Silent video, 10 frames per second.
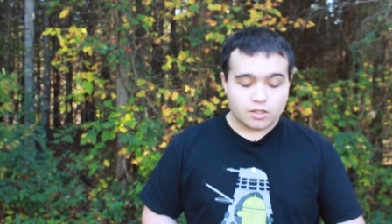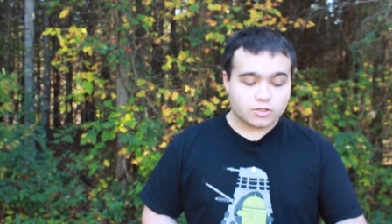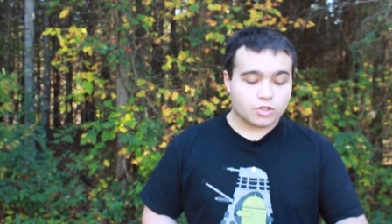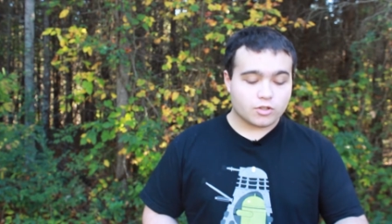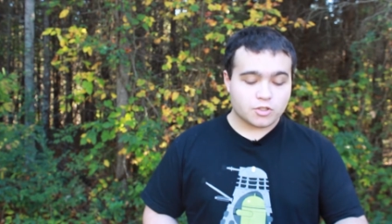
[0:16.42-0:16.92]

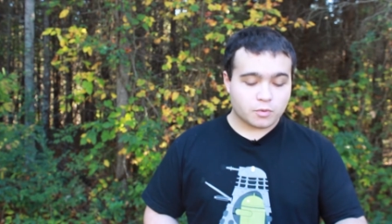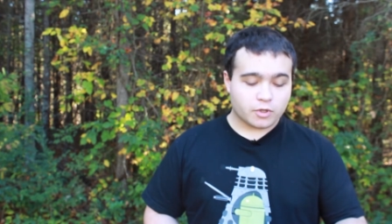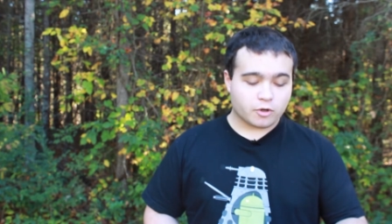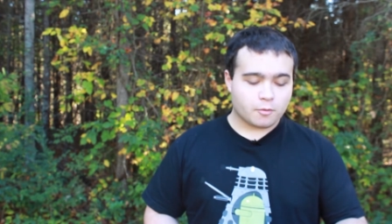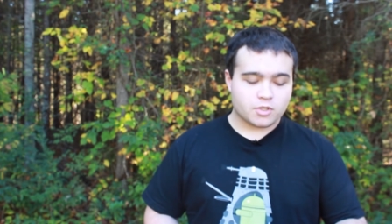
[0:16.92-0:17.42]
So this
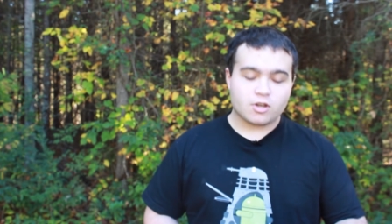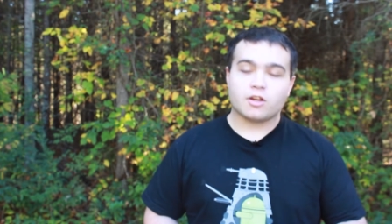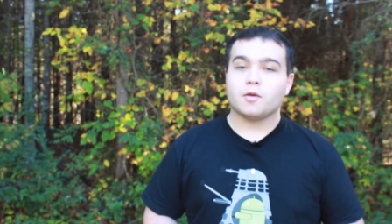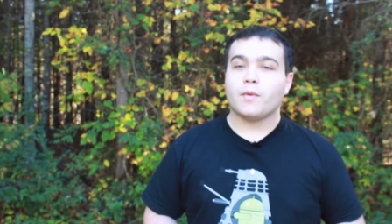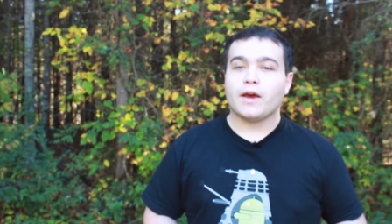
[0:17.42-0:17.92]
week we're going to be
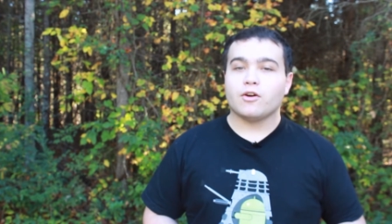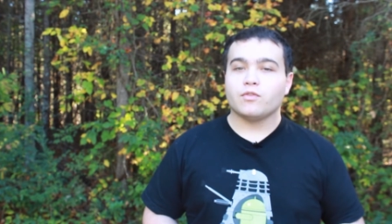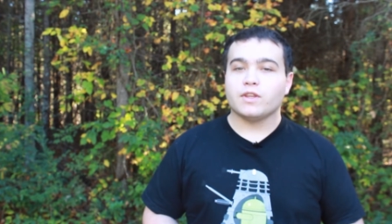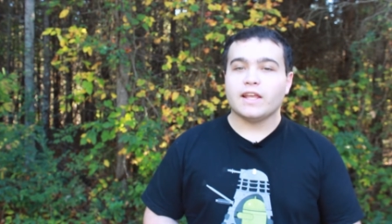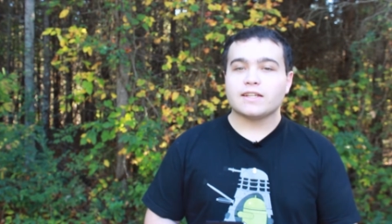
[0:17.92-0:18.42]
talking
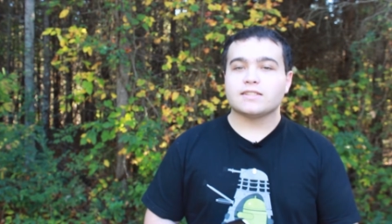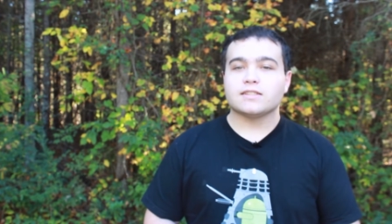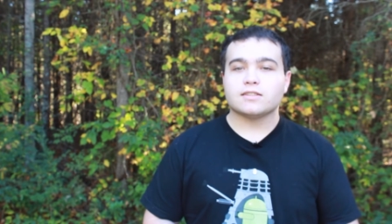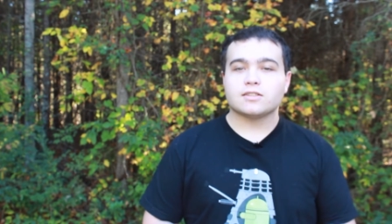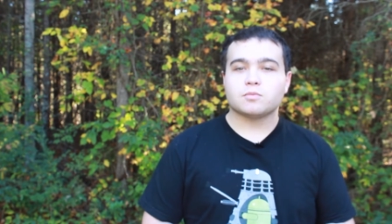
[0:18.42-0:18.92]
about the
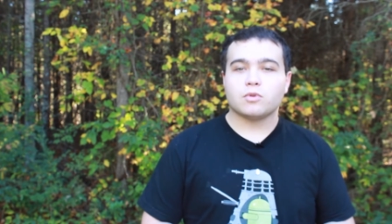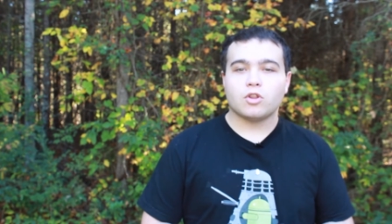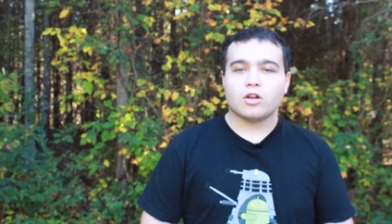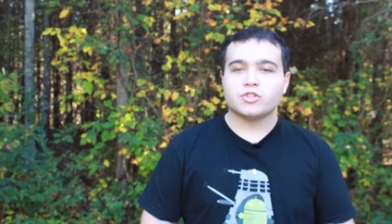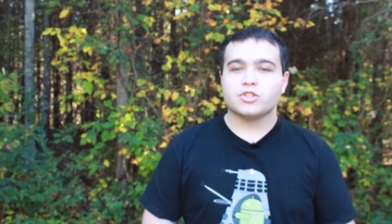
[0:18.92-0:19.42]
Nexus
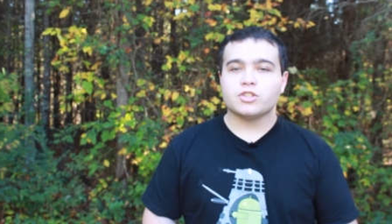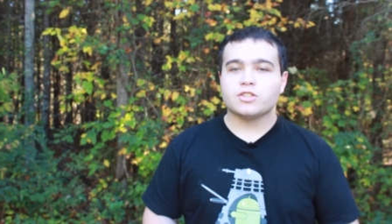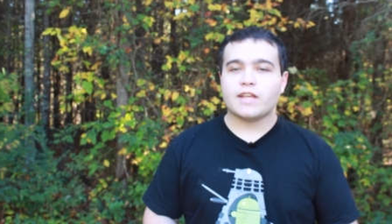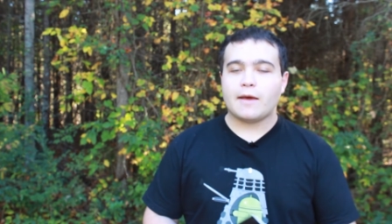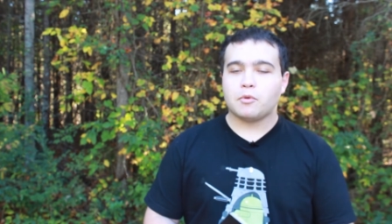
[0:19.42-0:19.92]

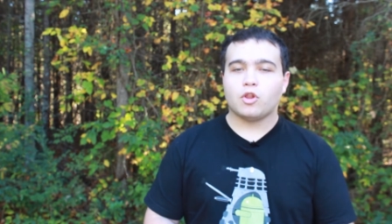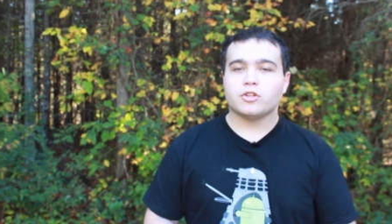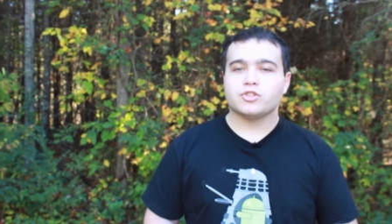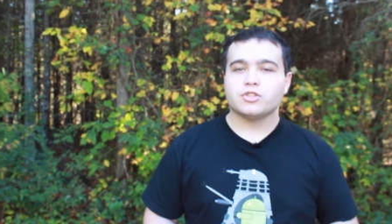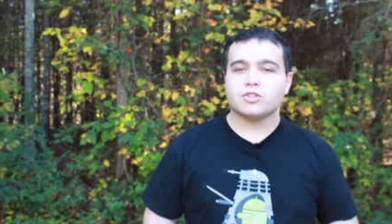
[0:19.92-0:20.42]
launches, Apple
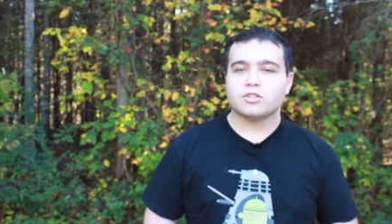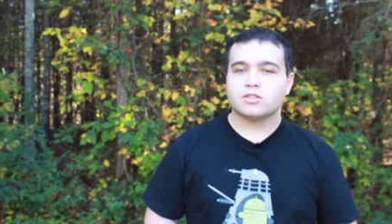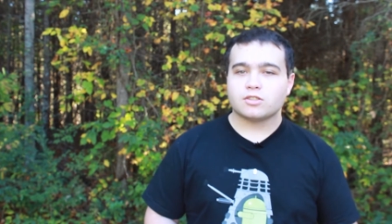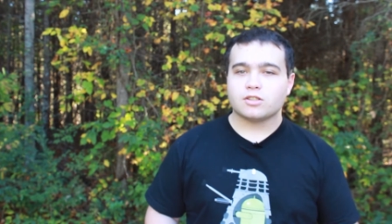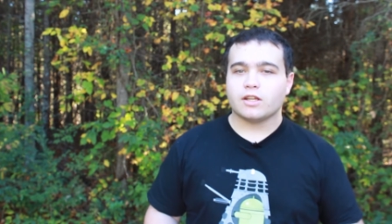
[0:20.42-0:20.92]

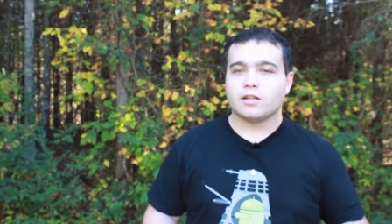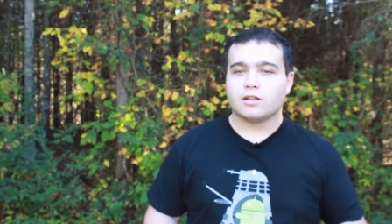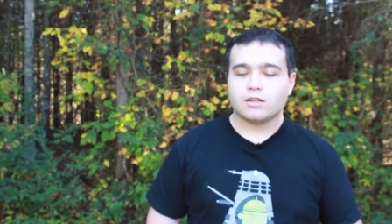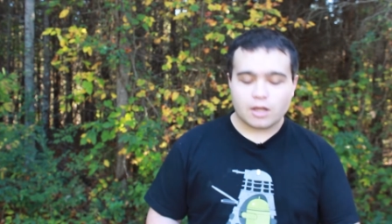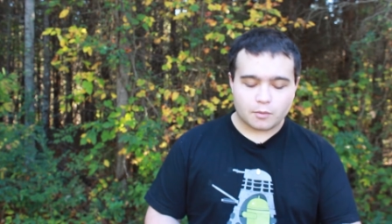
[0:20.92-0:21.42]
launches,
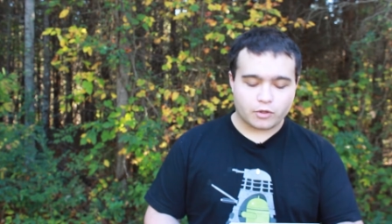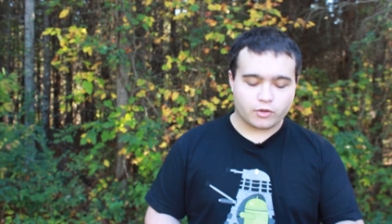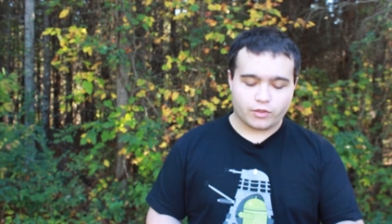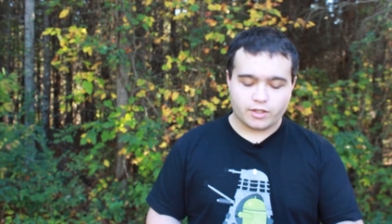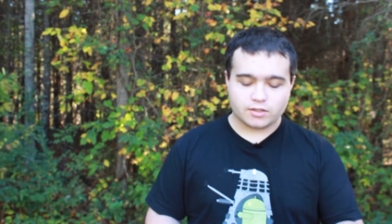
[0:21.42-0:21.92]
and a couple
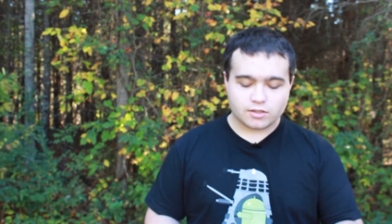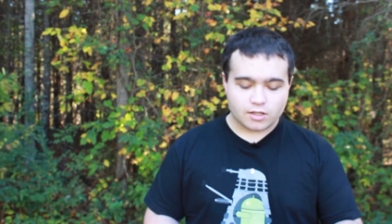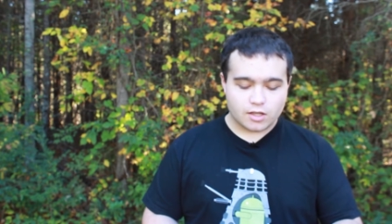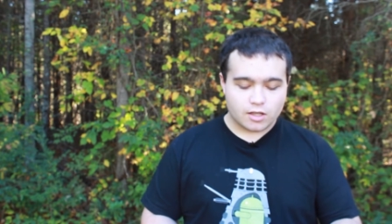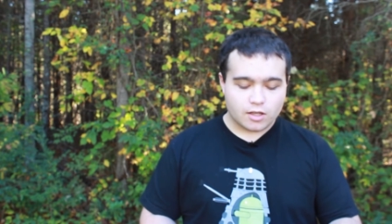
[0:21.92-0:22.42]
other things.
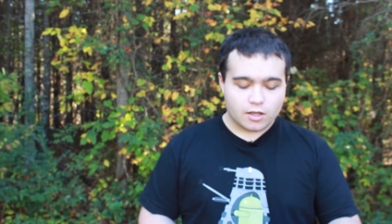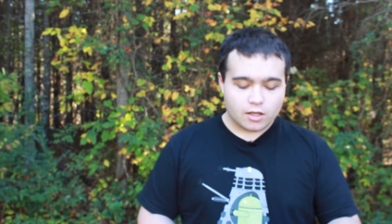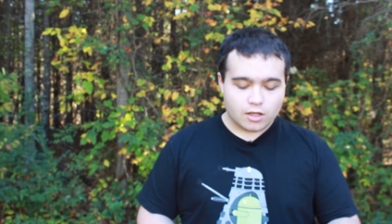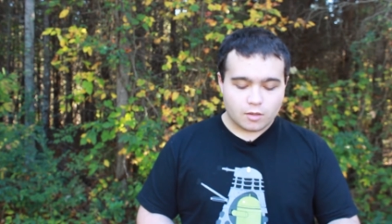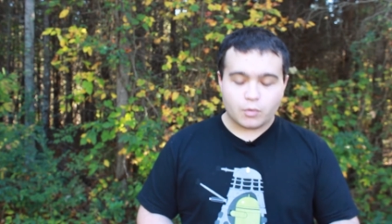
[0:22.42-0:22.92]

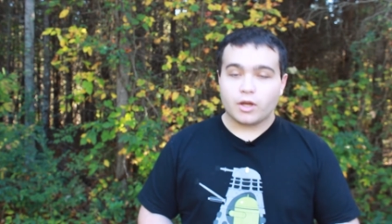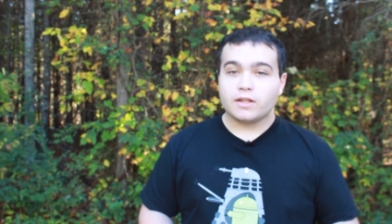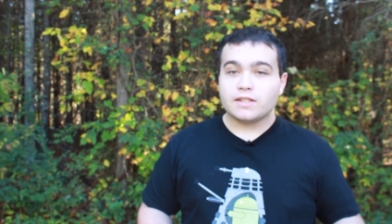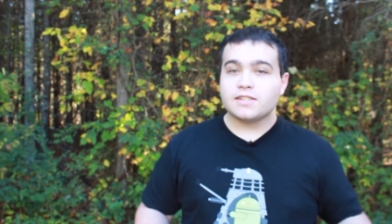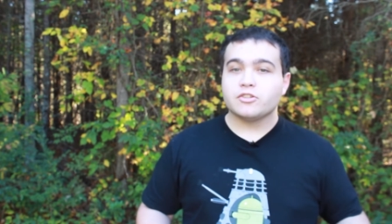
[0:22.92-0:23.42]

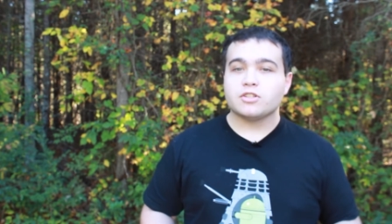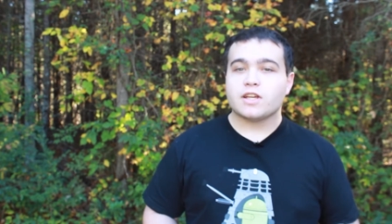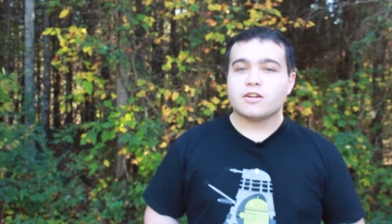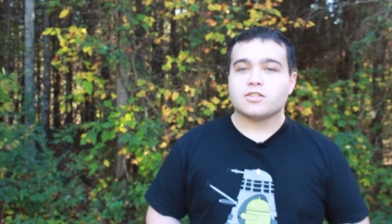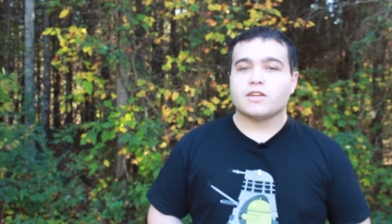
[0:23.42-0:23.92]
But this series
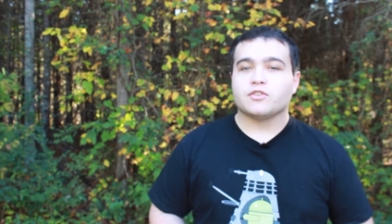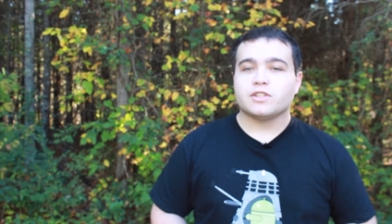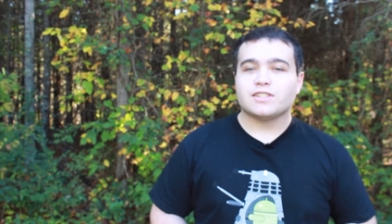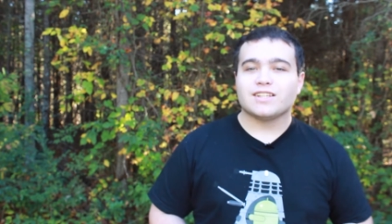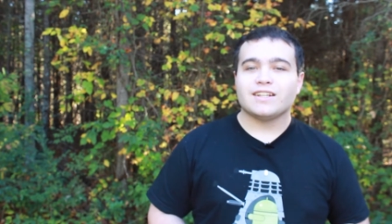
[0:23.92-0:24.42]
airs
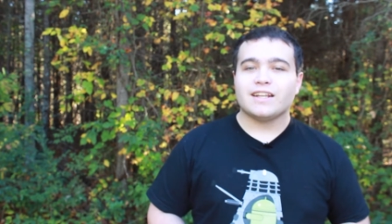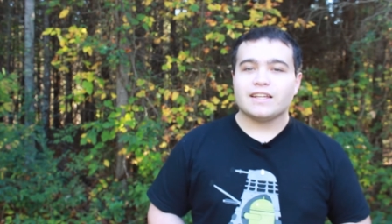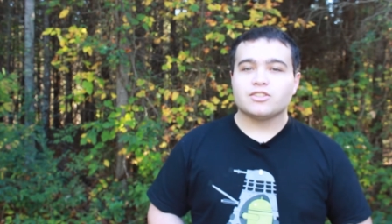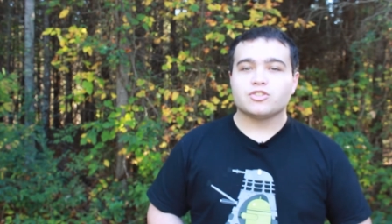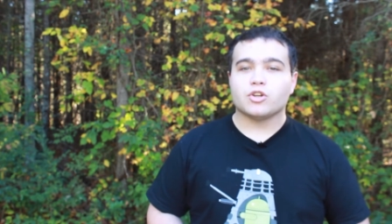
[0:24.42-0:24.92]
every
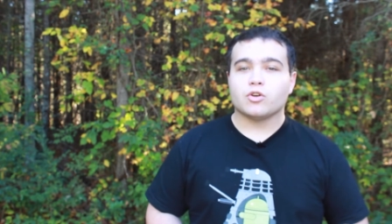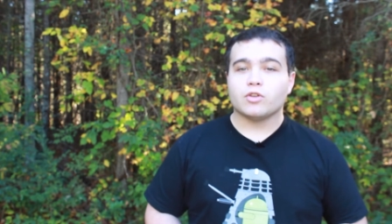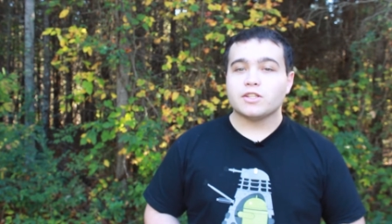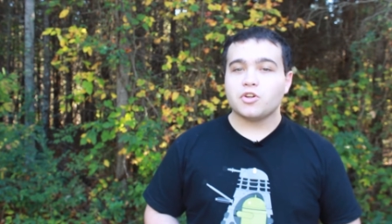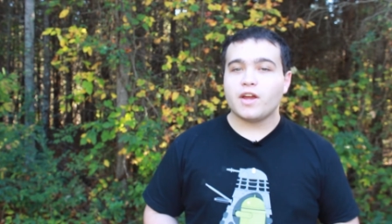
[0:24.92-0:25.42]
Sunday, so
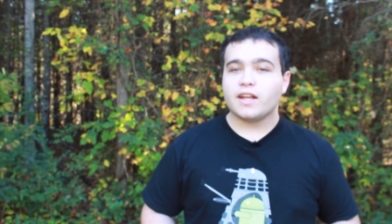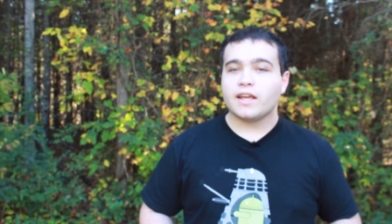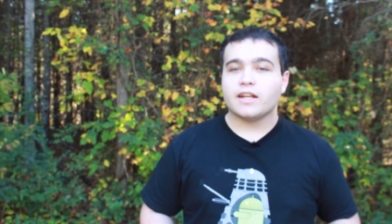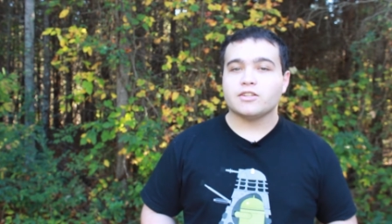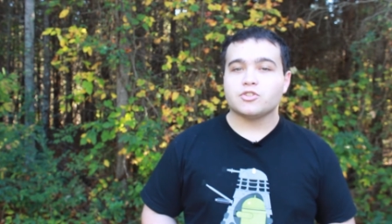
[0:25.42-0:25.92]
let's go ahead
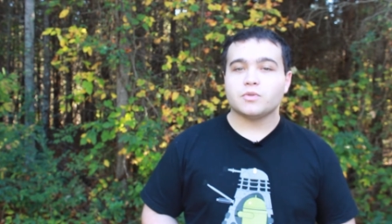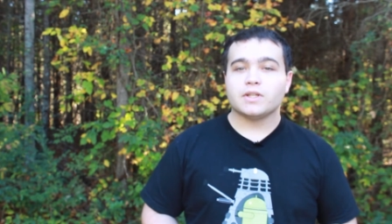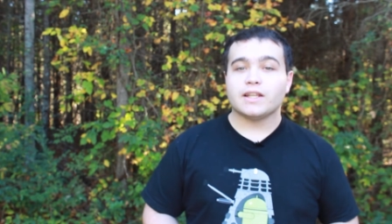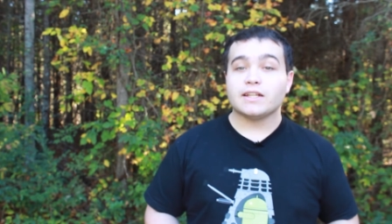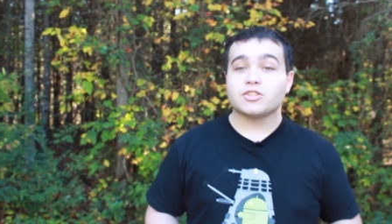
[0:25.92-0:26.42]
and get into
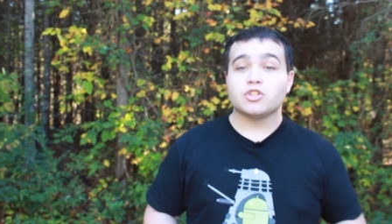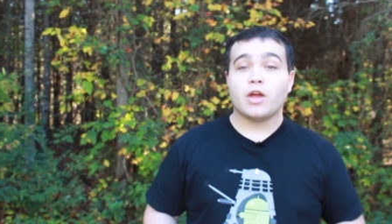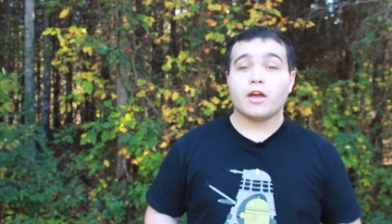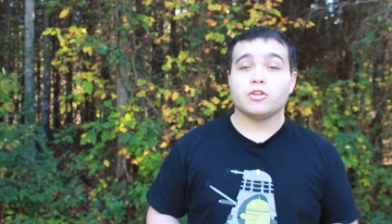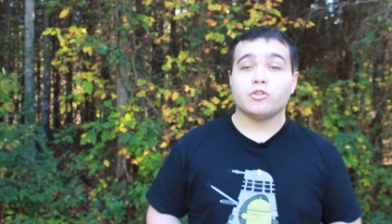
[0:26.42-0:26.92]
it. Let us know
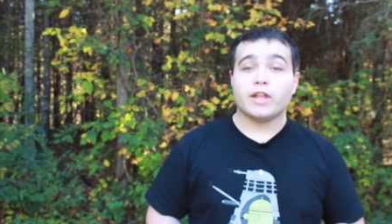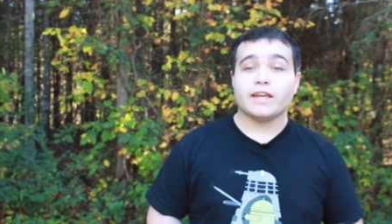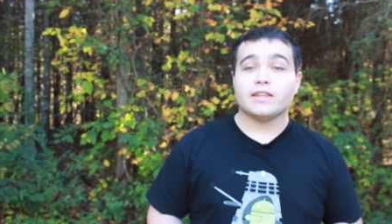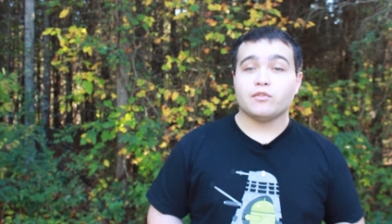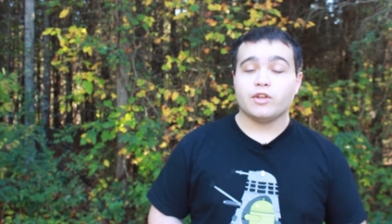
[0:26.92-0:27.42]
how you
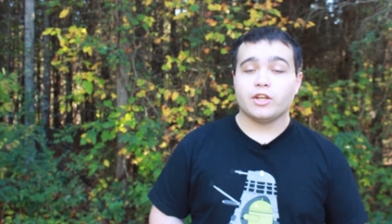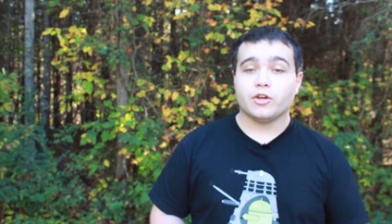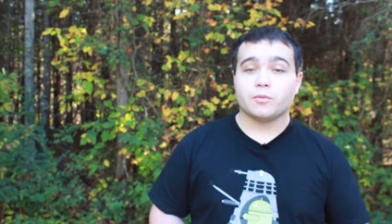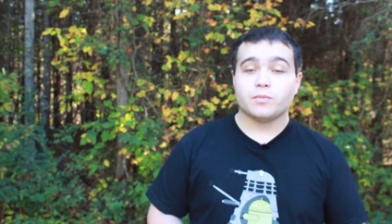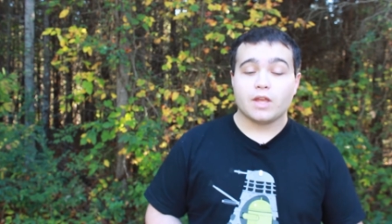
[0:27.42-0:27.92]
like the video.